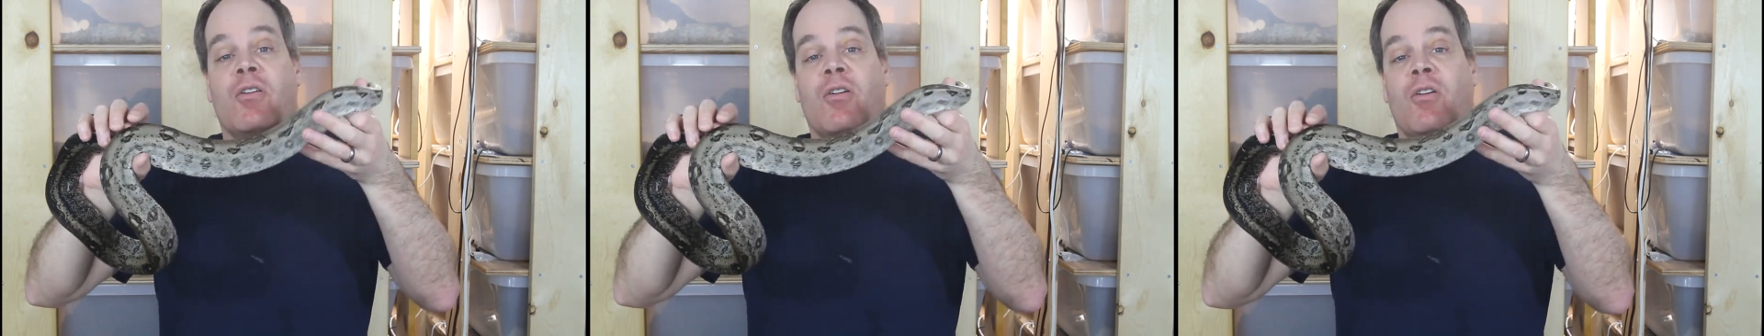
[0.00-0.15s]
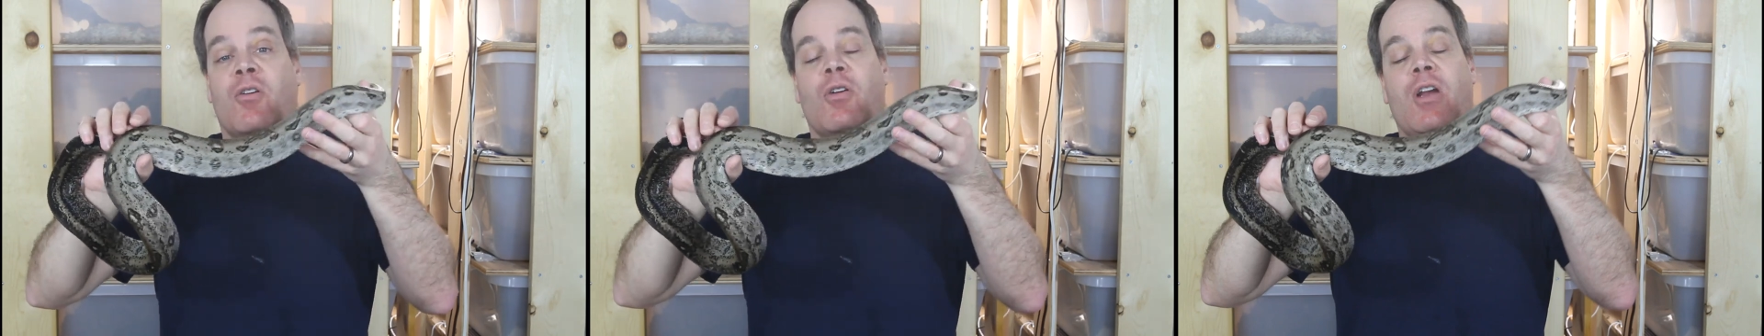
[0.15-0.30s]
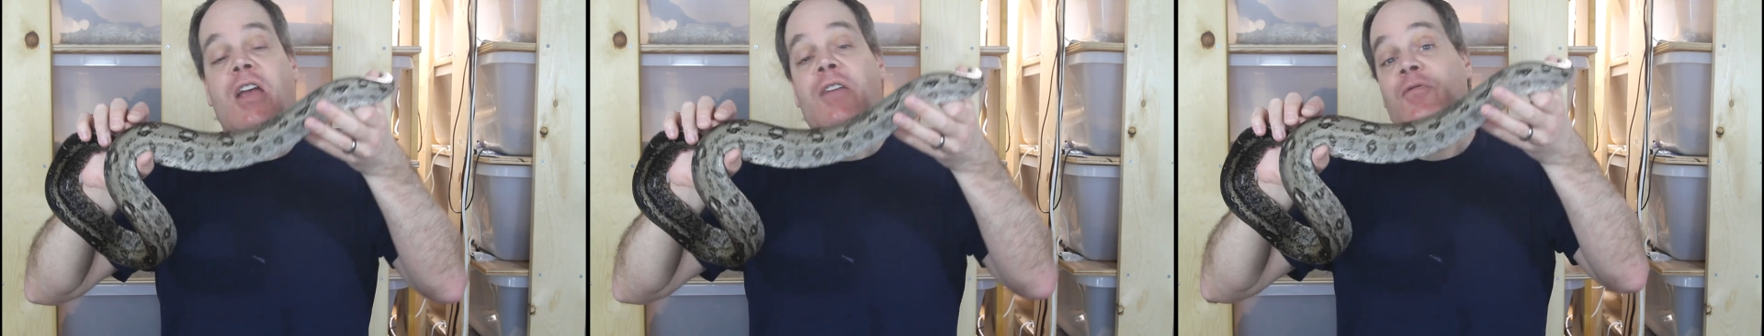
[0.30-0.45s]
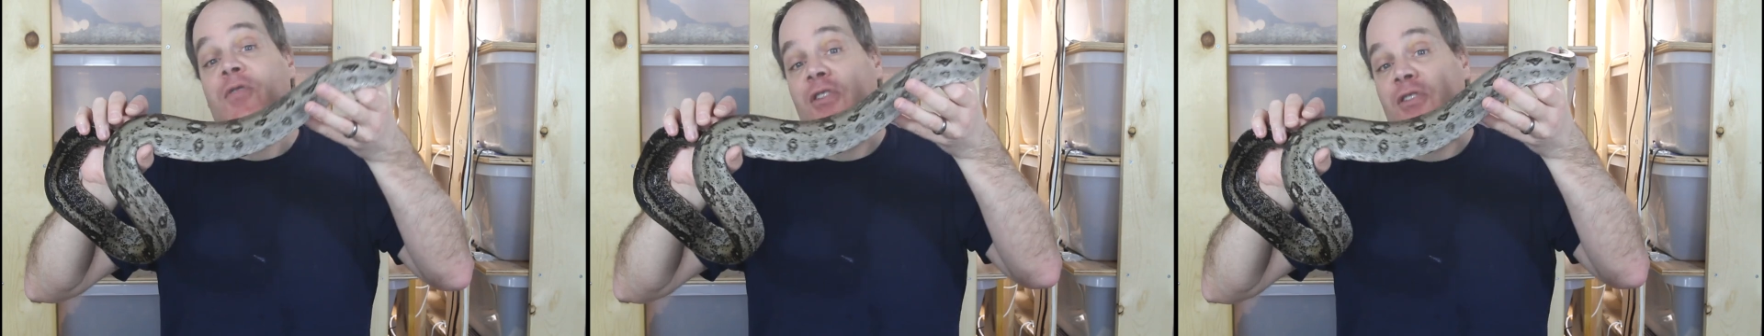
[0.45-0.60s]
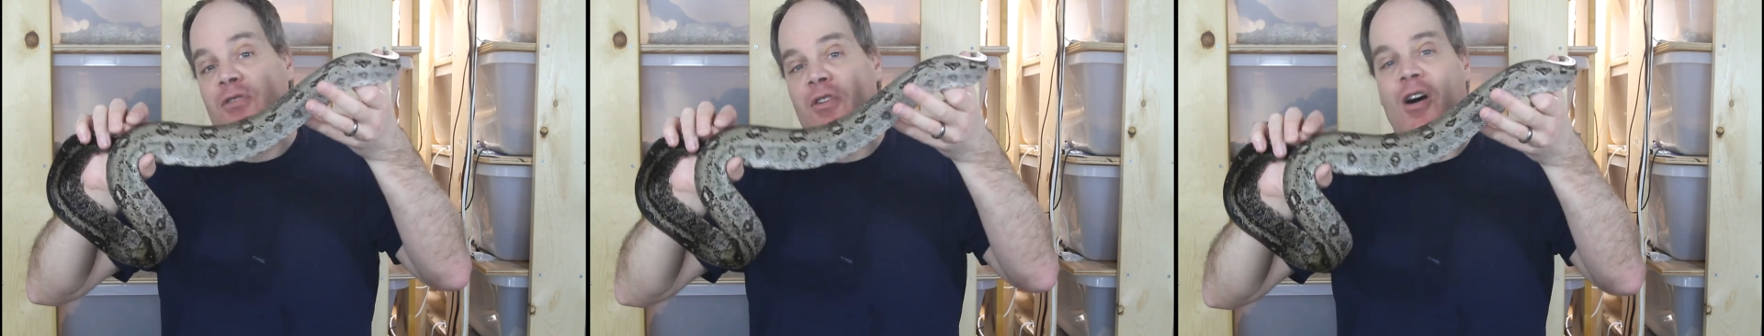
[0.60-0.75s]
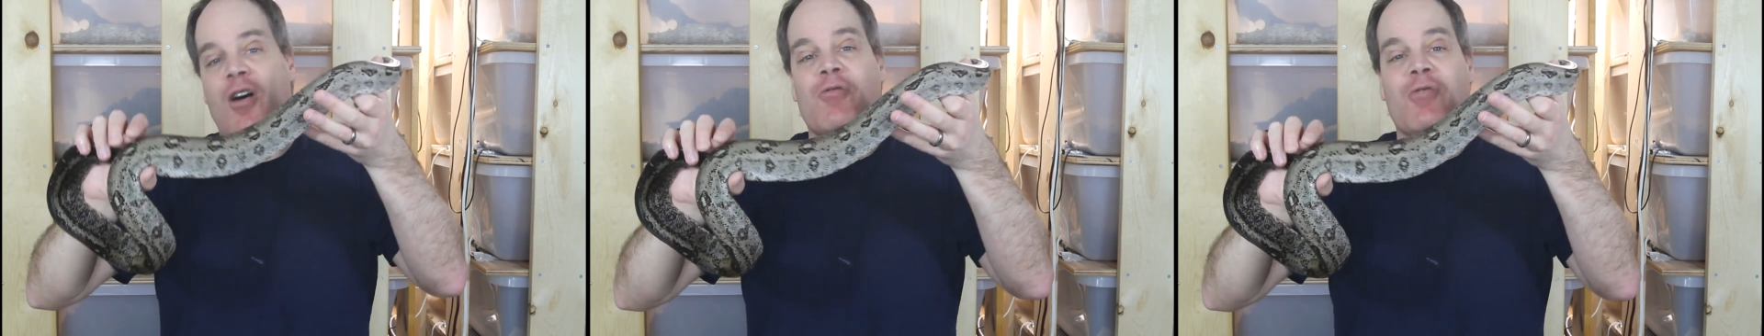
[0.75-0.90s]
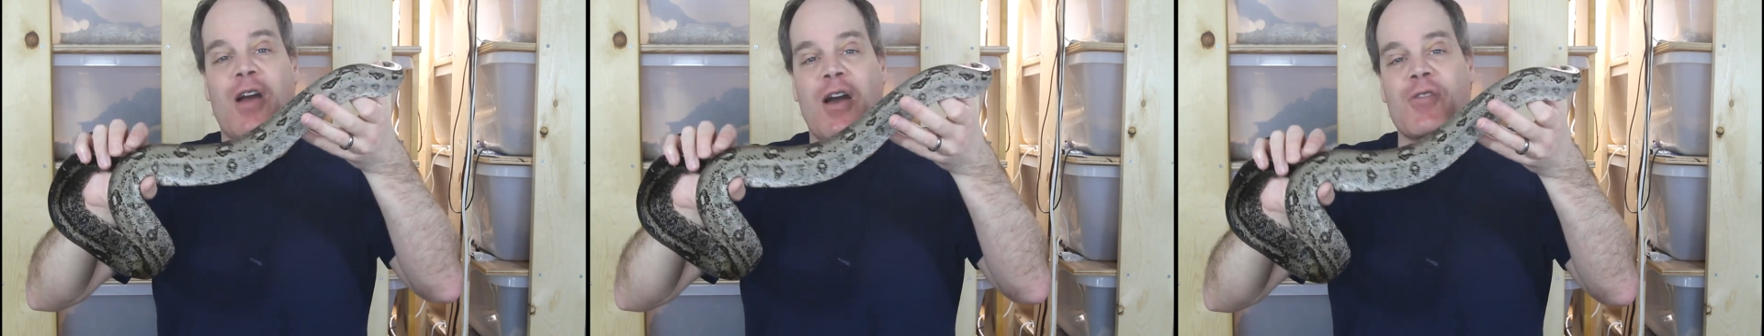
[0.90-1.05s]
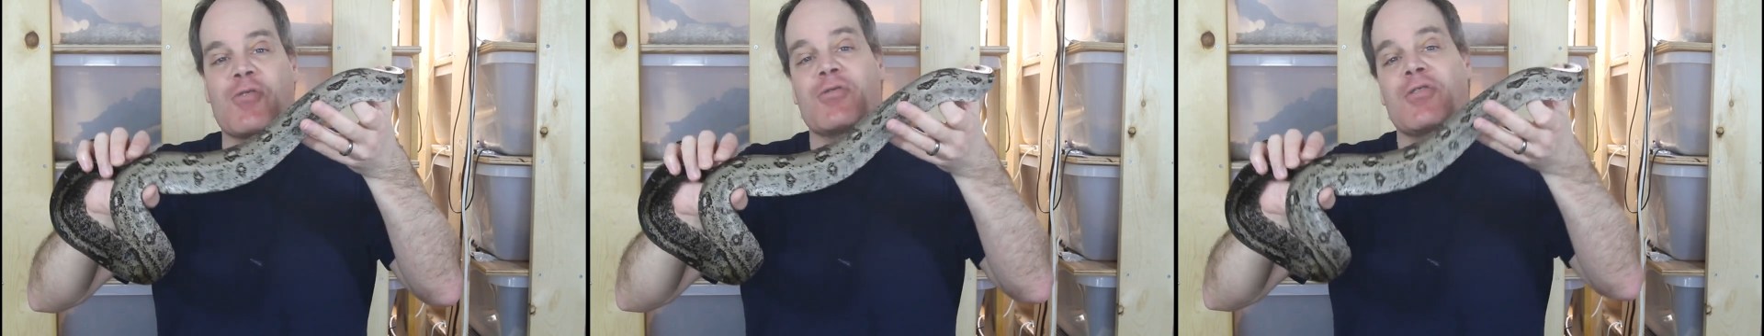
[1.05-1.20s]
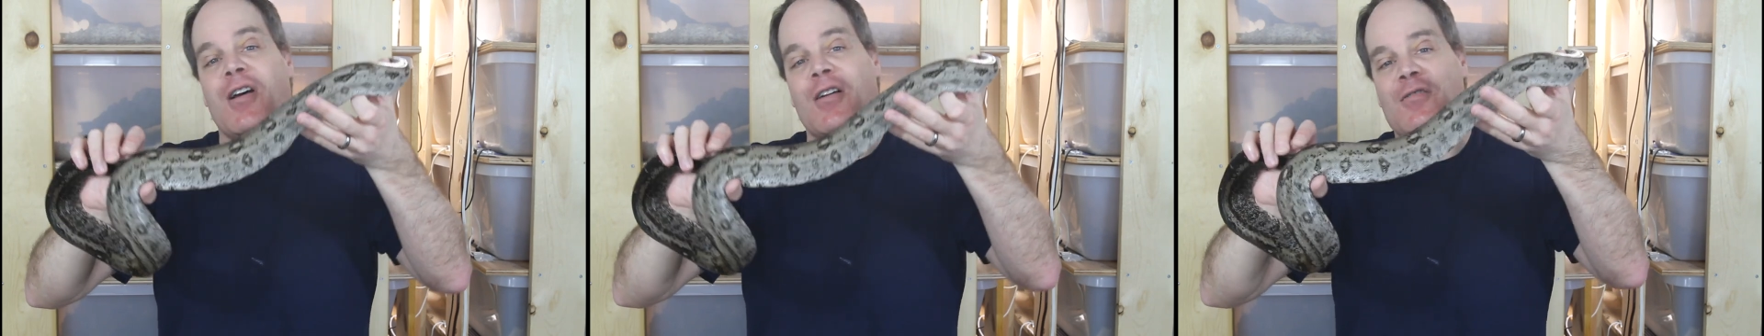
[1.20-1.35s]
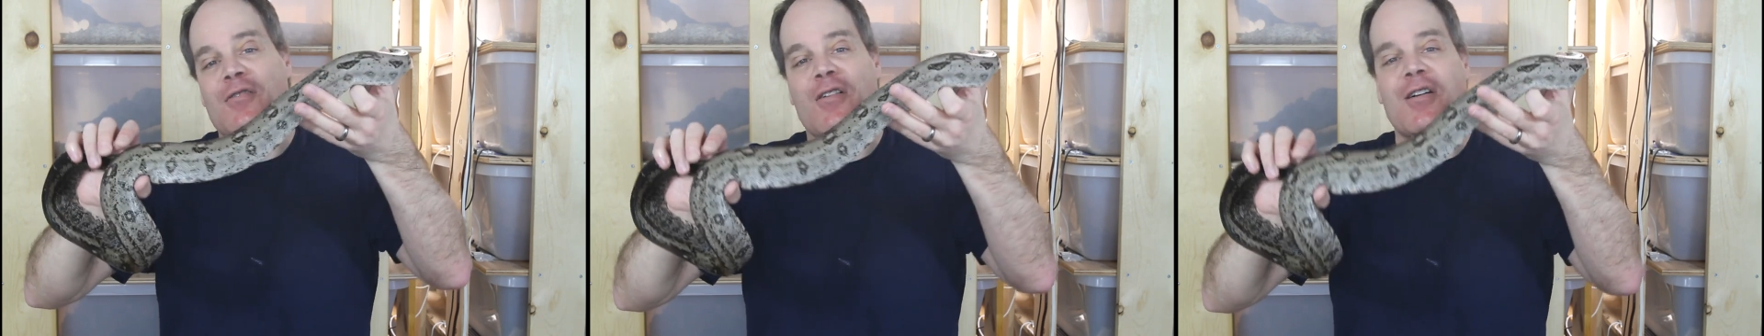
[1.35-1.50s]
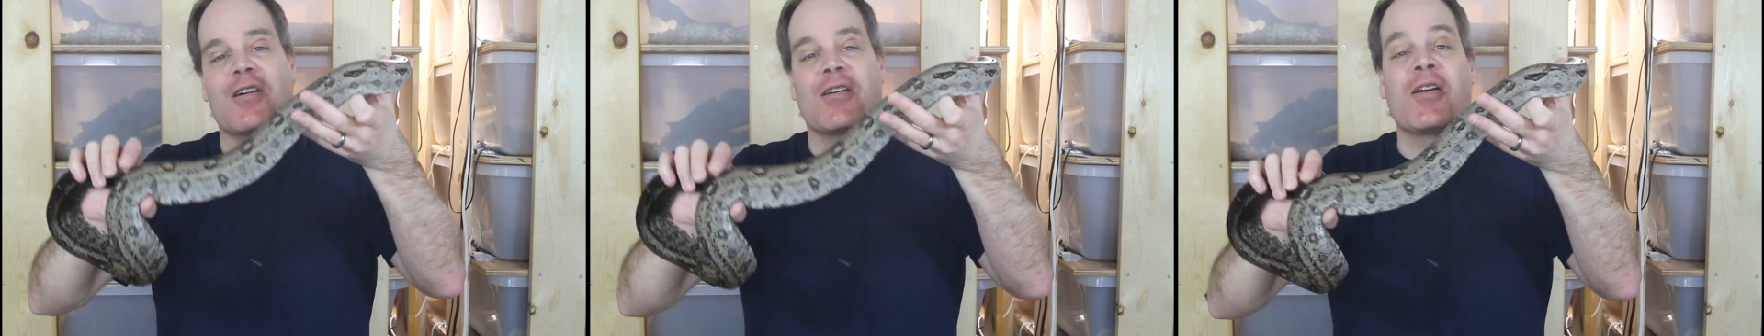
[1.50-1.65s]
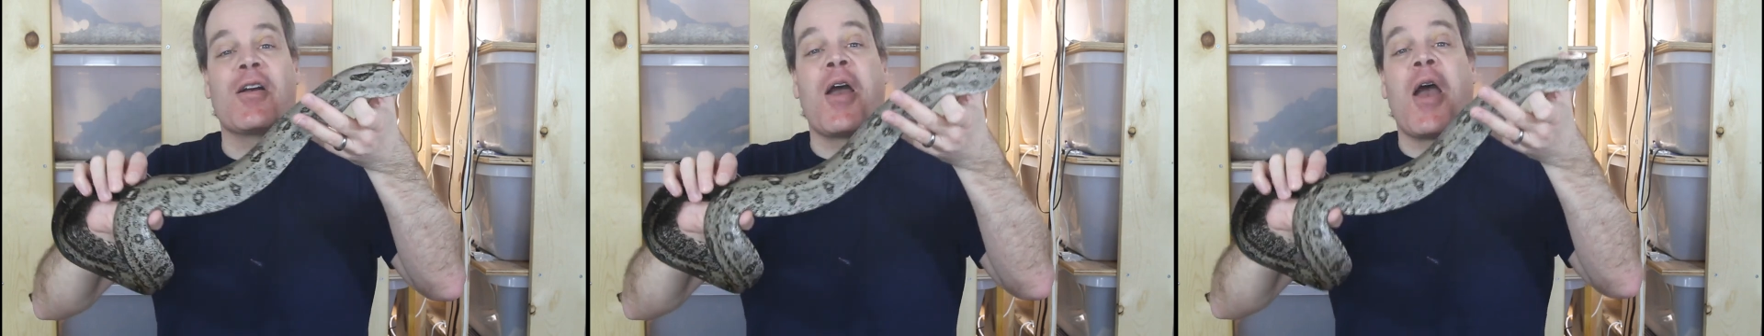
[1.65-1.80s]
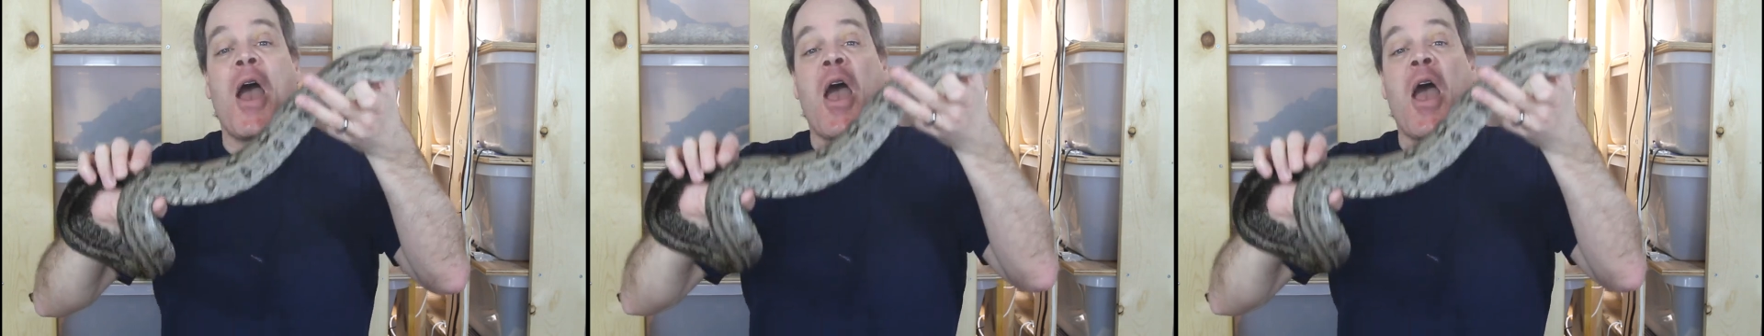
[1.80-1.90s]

or eight feet tall rather, not long.